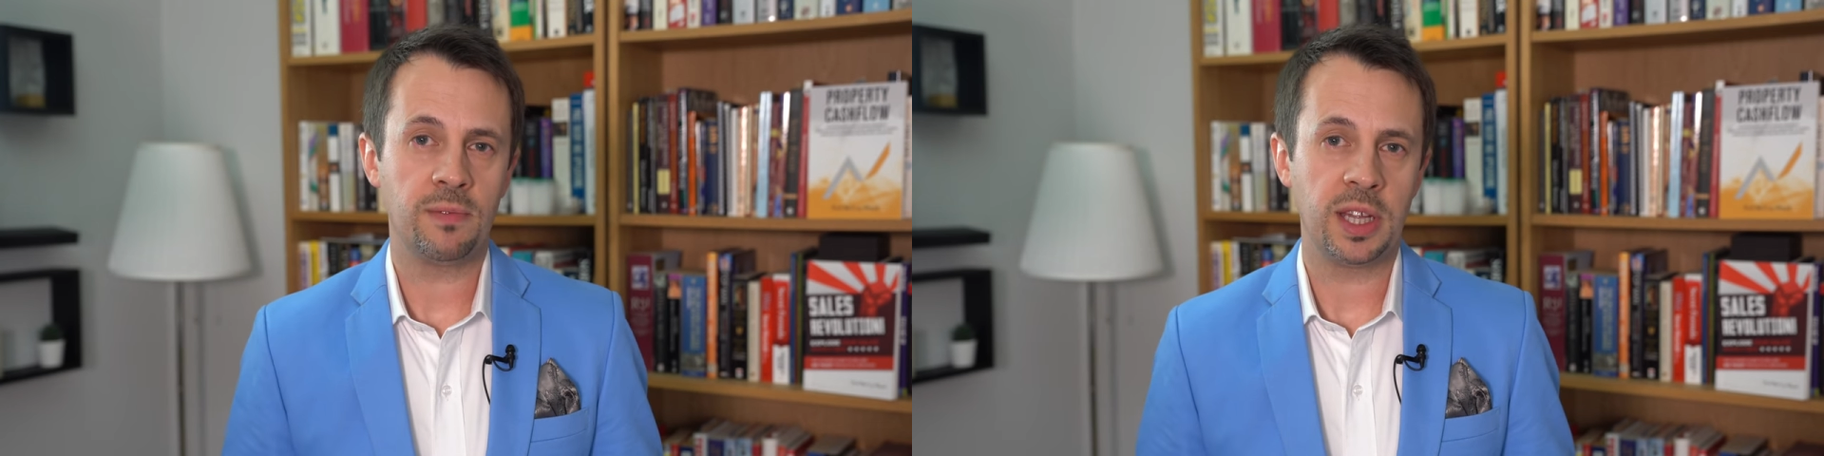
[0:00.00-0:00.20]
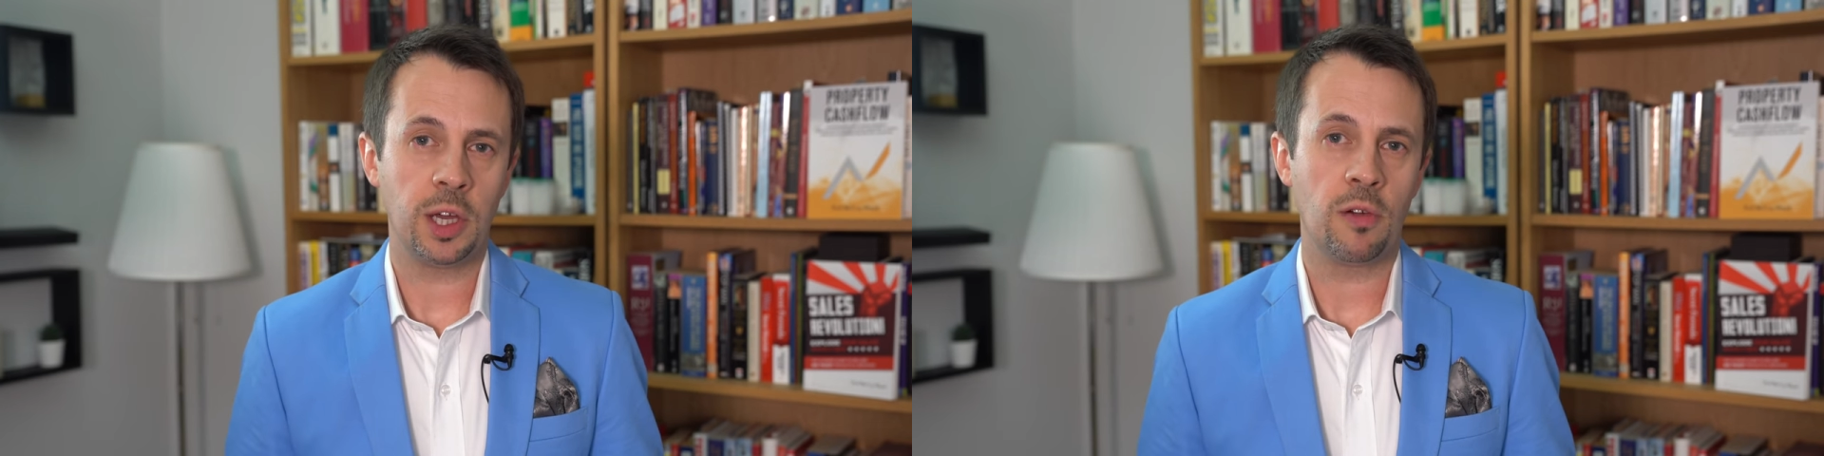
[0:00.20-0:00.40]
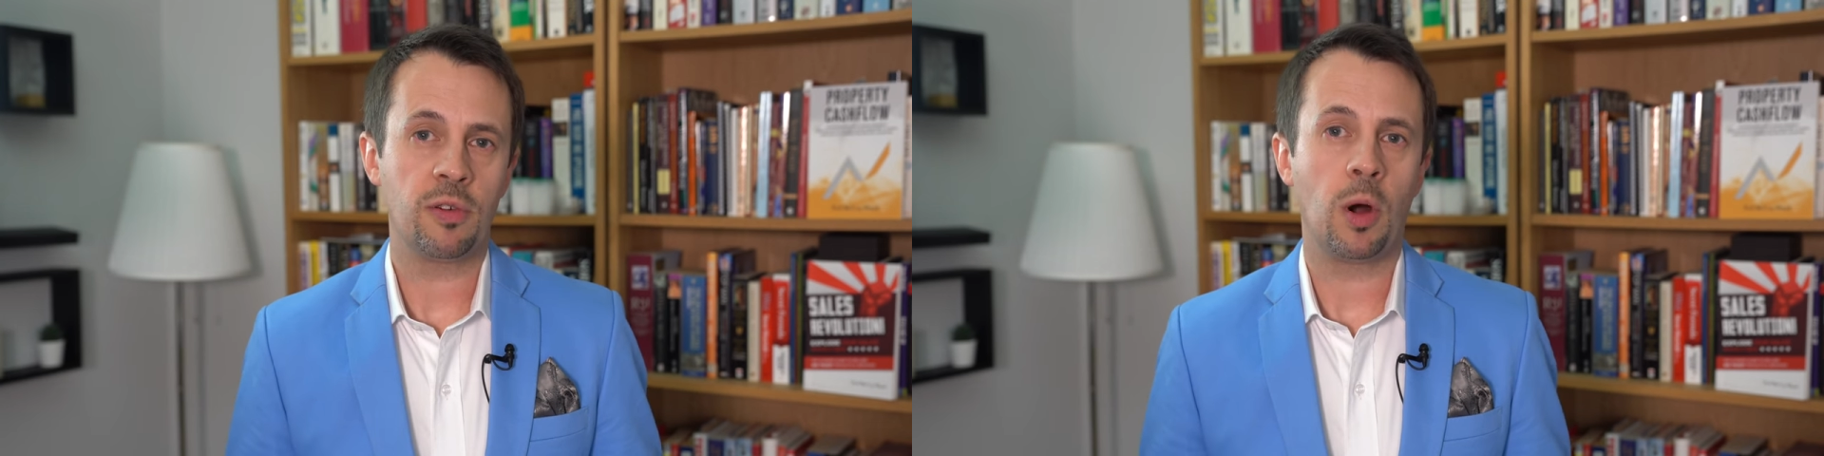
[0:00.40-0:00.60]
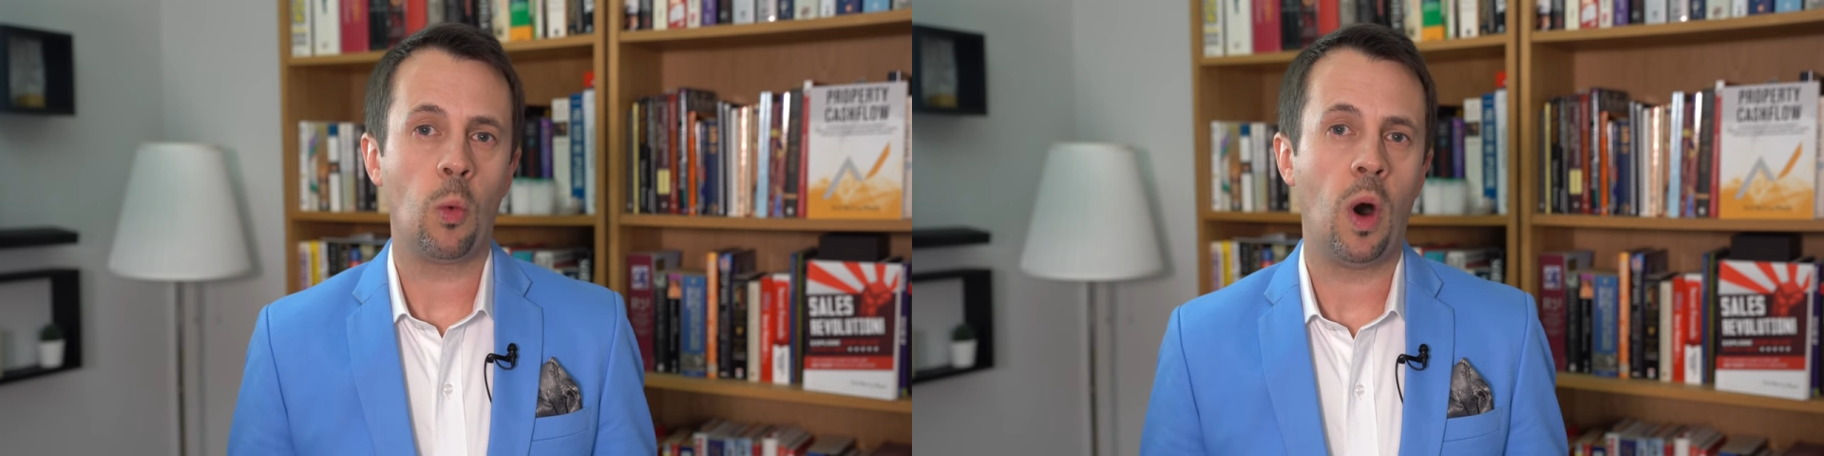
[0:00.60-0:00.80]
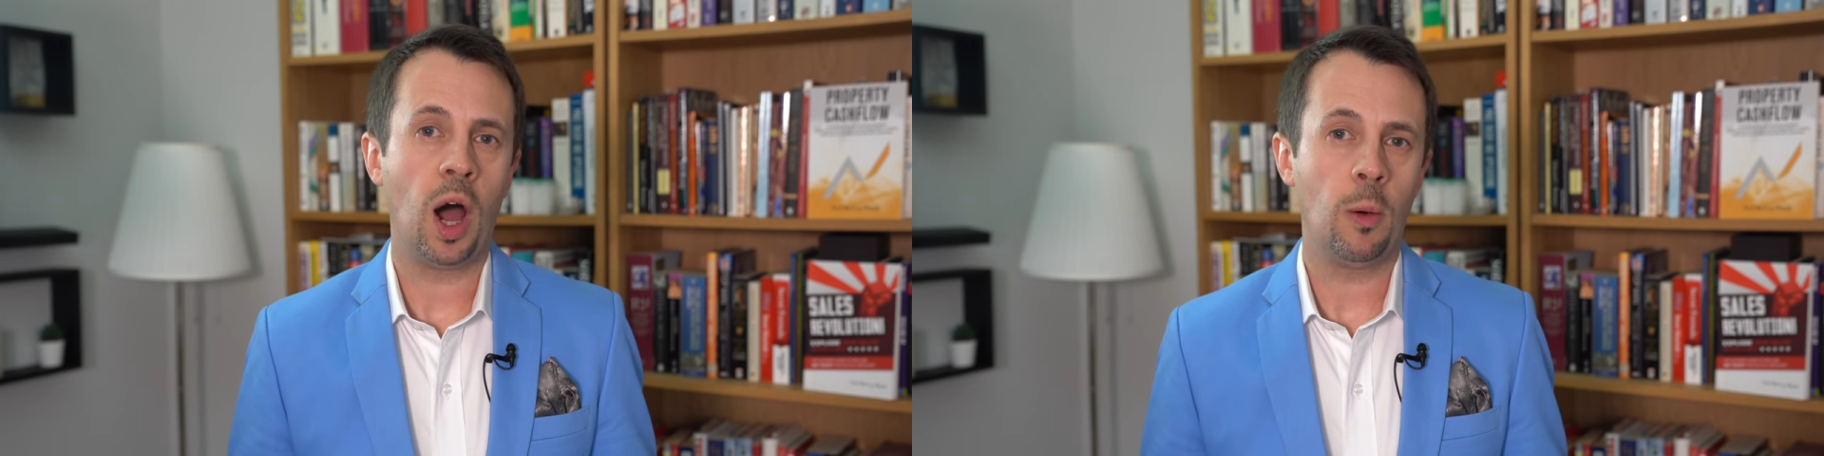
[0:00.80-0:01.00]
video from a
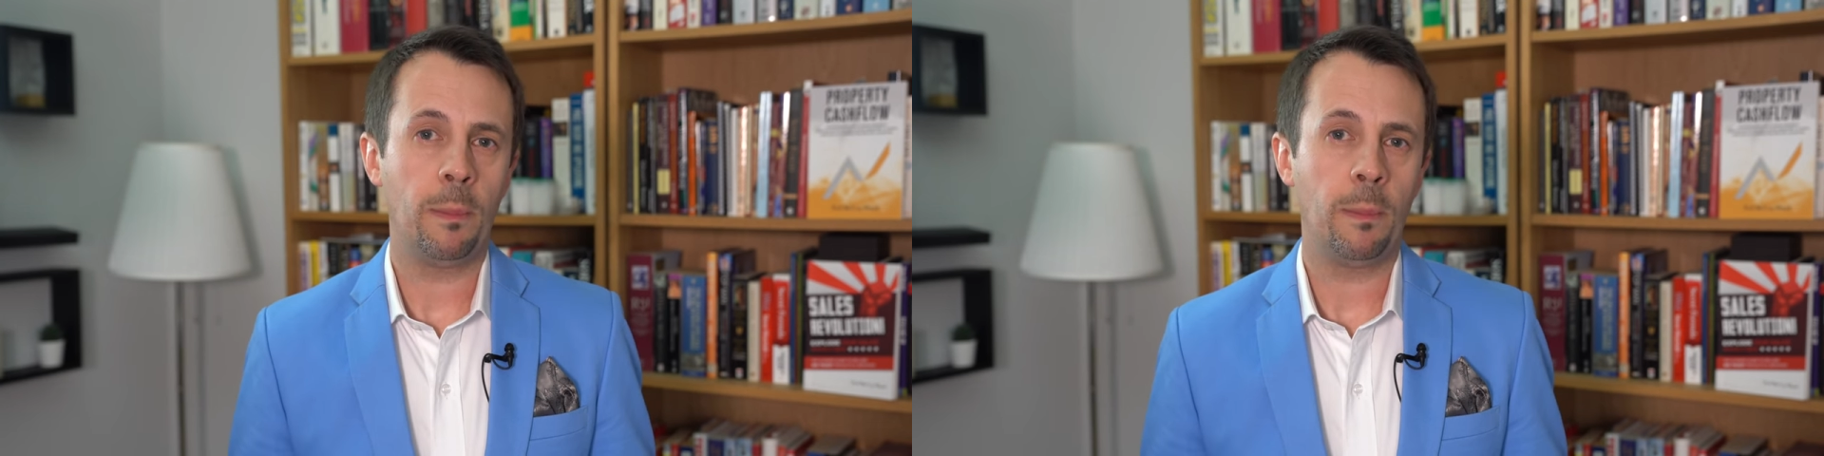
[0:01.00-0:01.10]
while